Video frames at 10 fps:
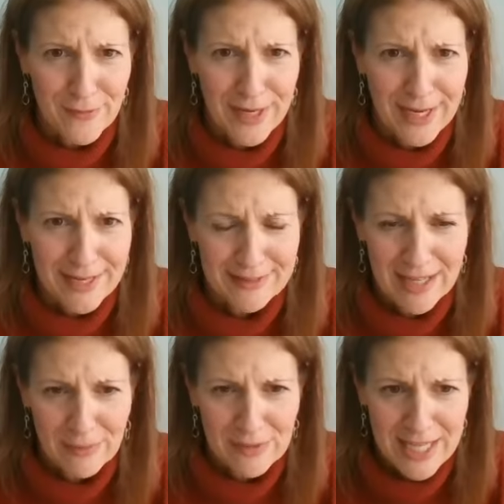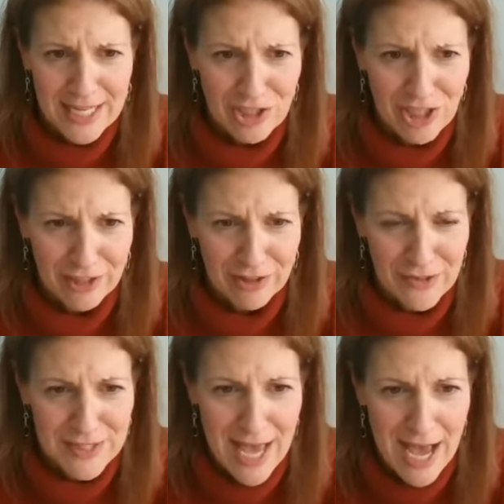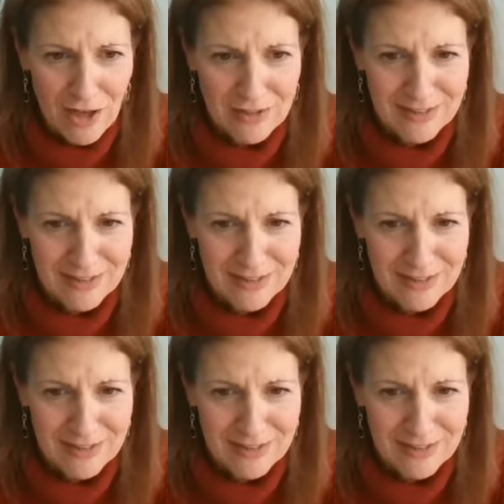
by the way. I was kind of checking those out.